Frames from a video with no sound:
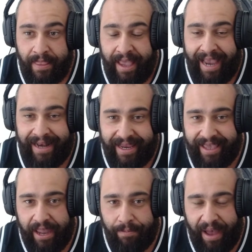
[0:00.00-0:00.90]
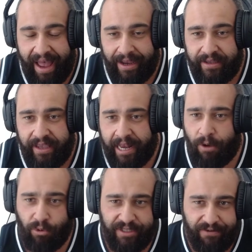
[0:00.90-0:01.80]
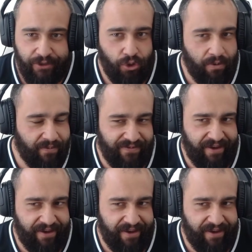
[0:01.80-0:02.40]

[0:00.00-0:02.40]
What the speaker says: And I came back, and I wasn't even sure